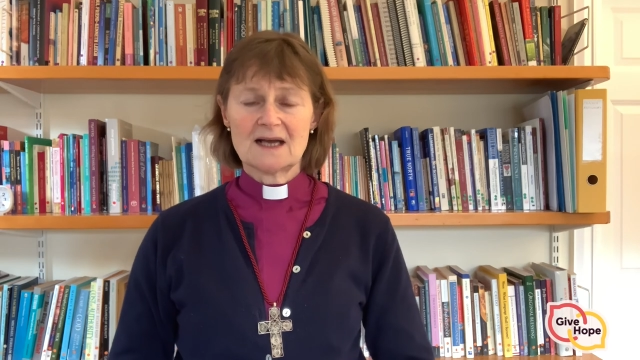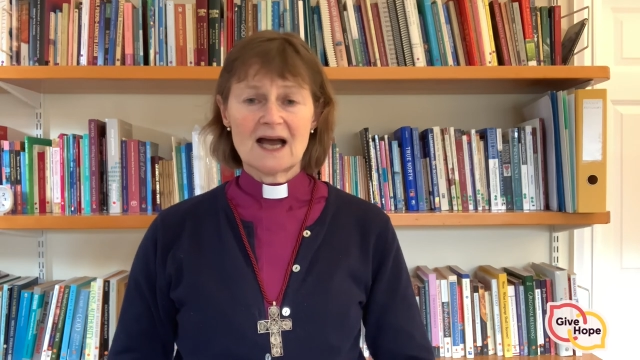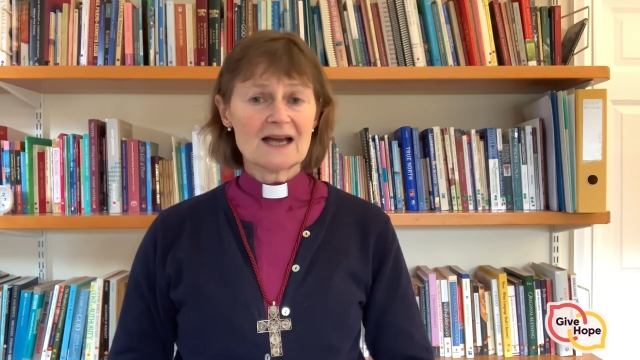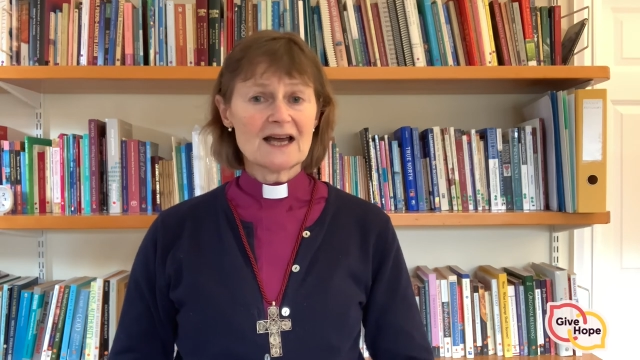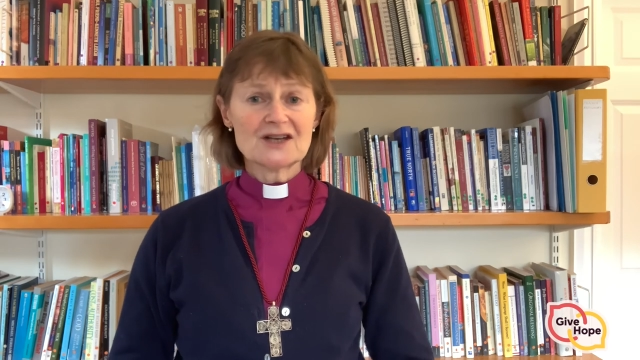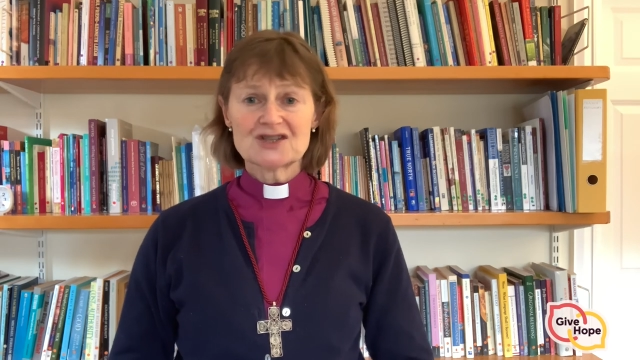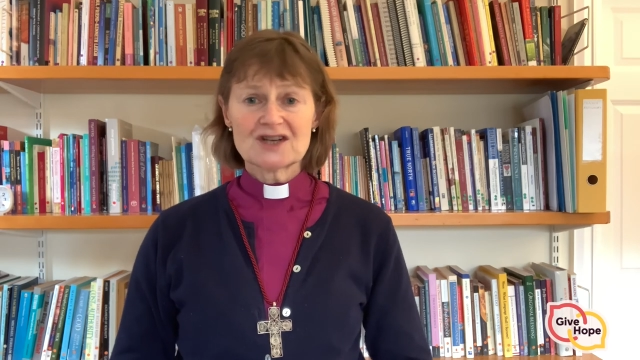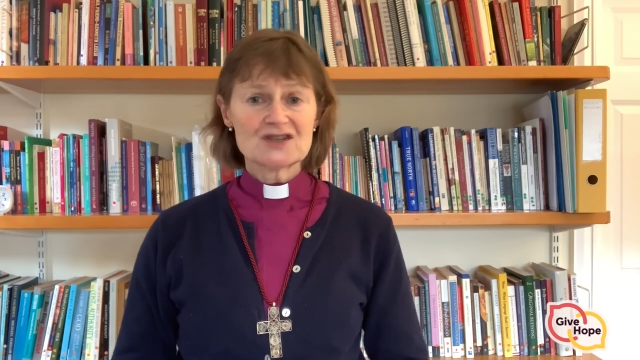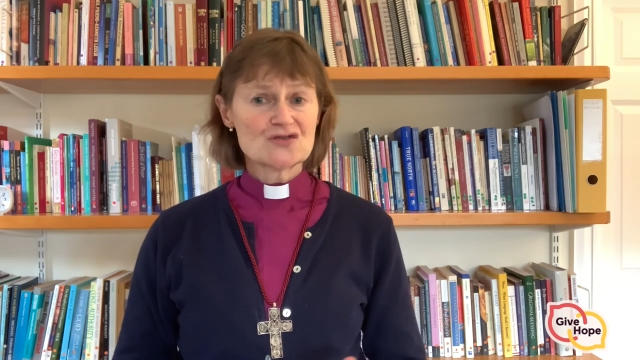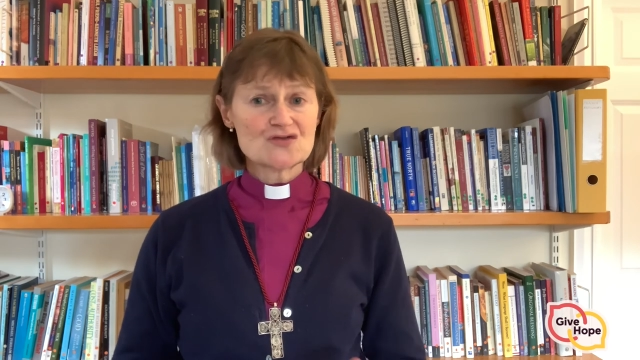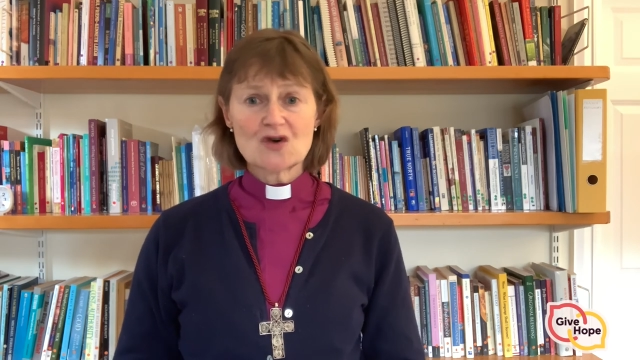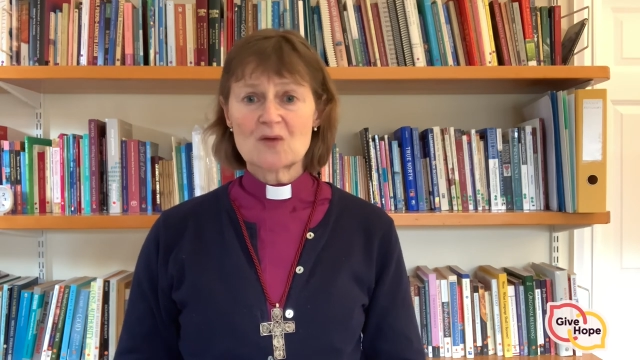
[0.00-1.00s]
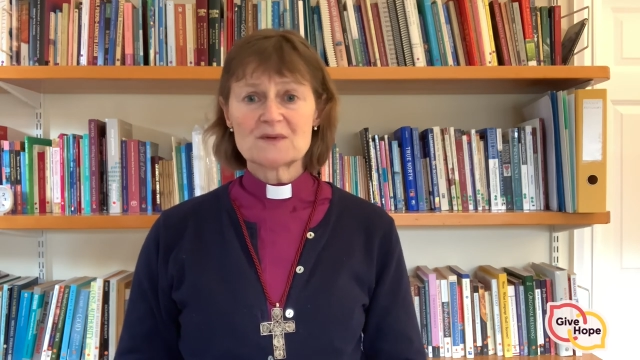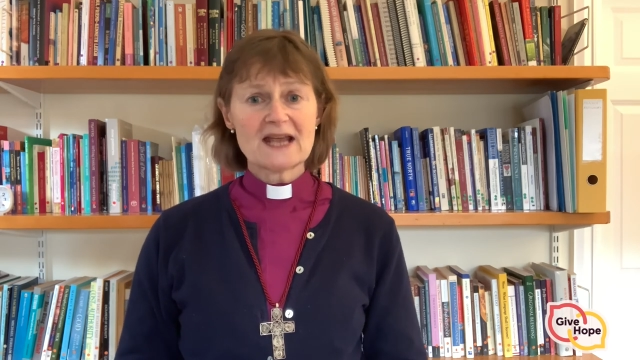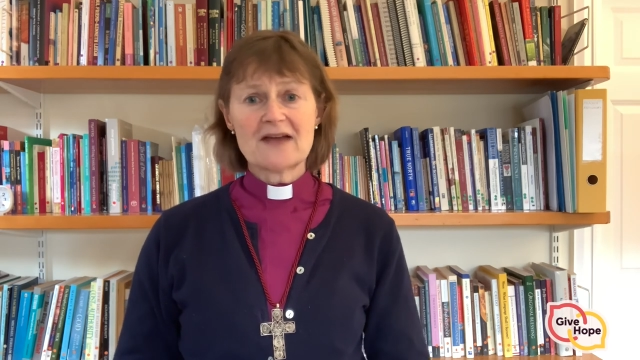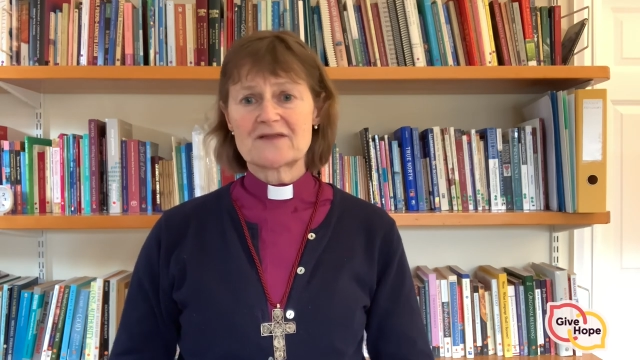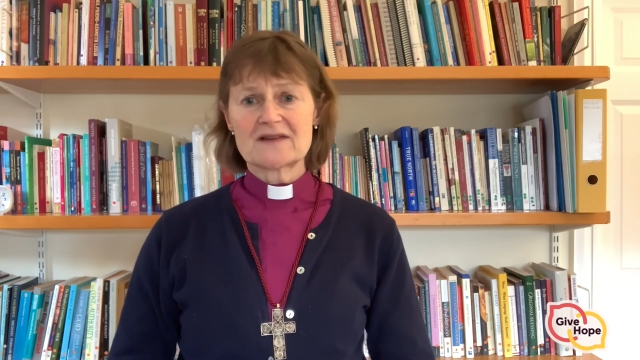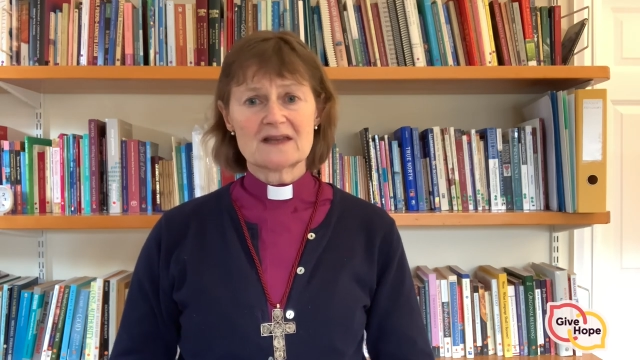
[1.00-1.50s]
and I just dropped
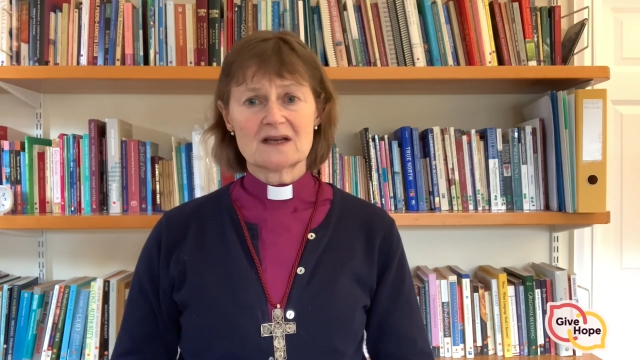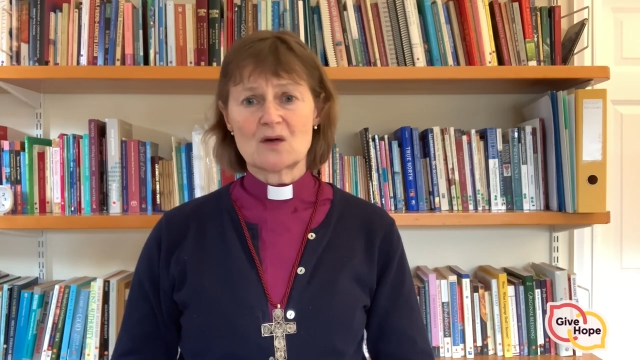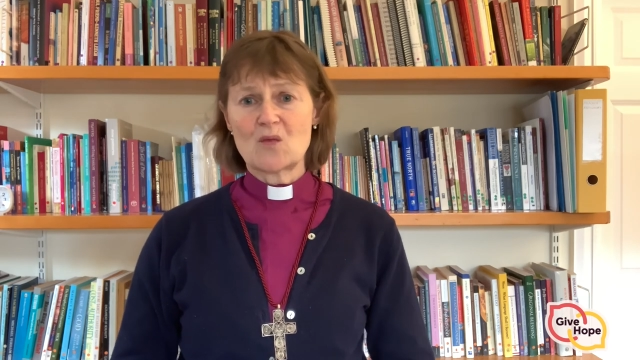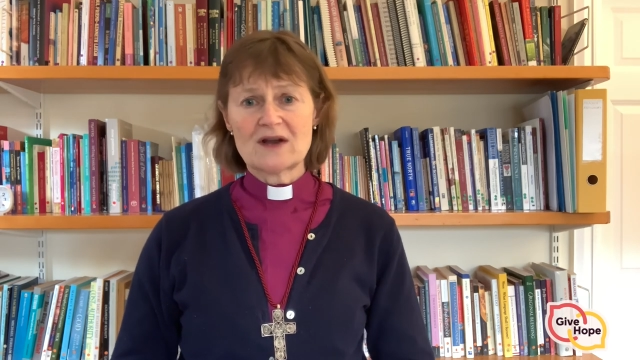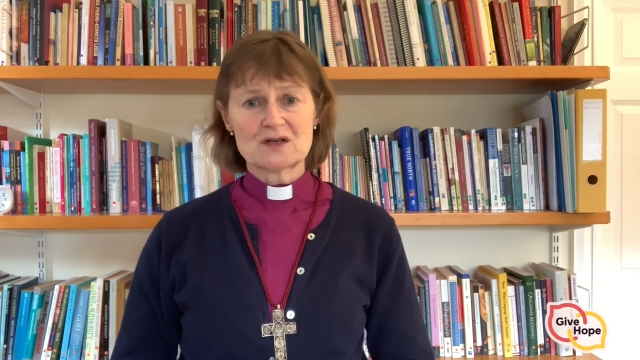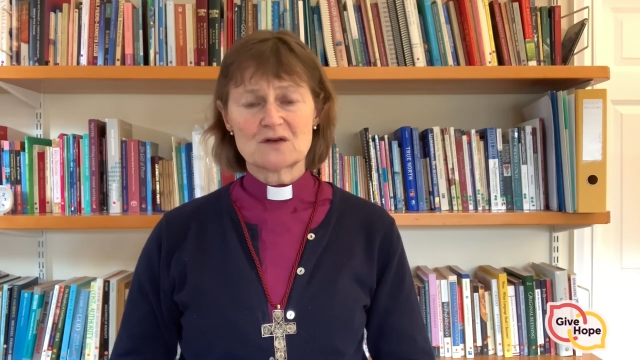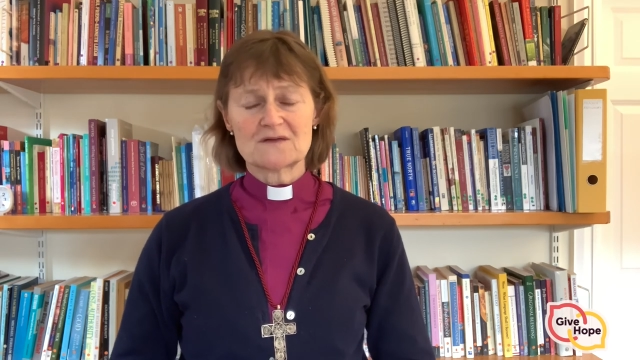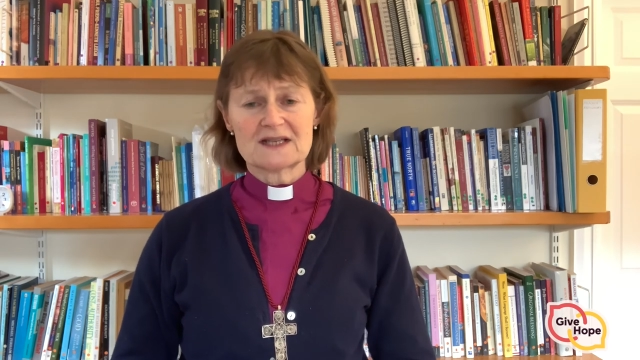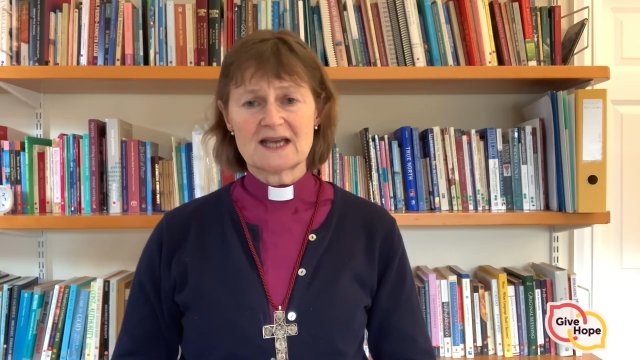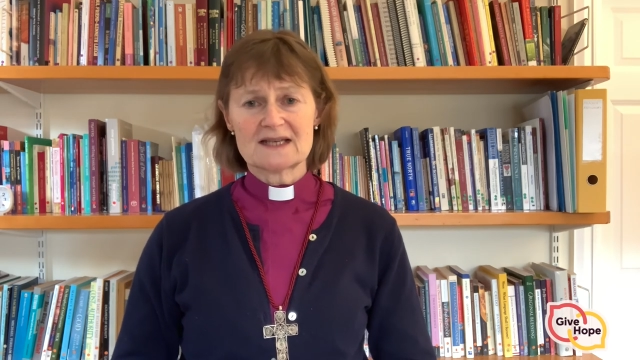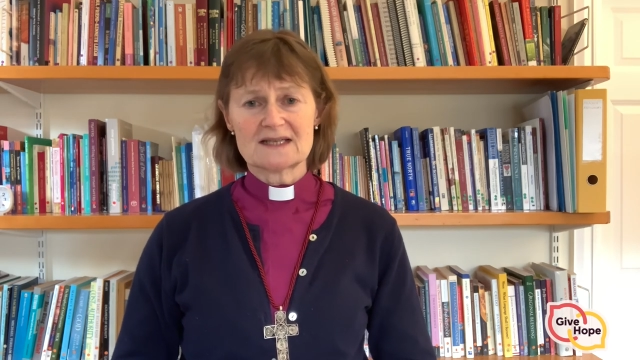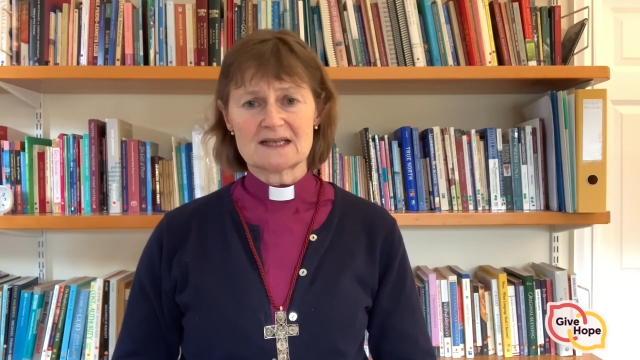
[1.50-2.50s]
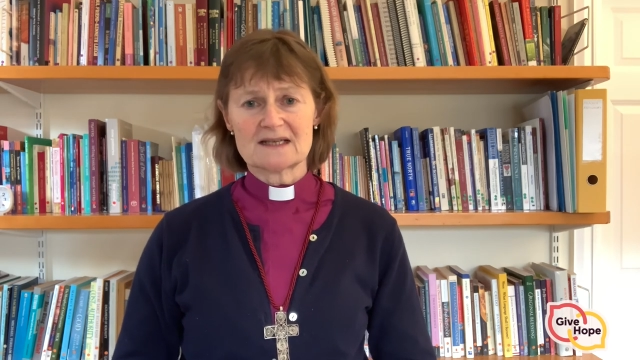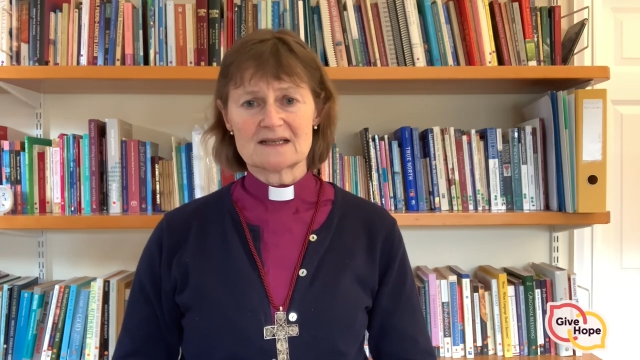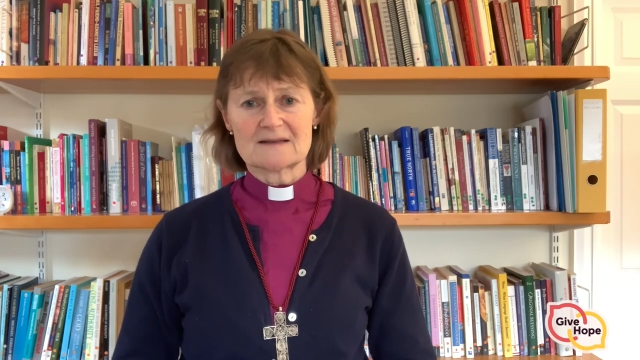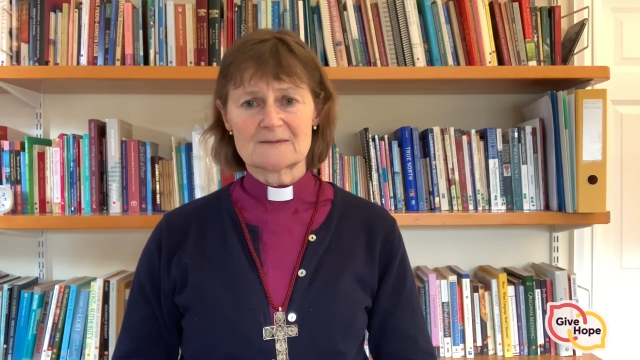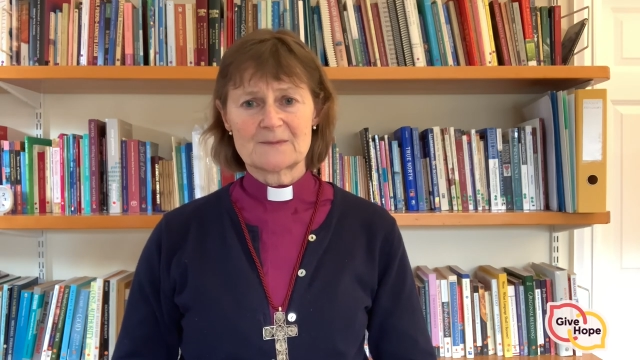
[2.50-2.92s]
everything and went off to get it.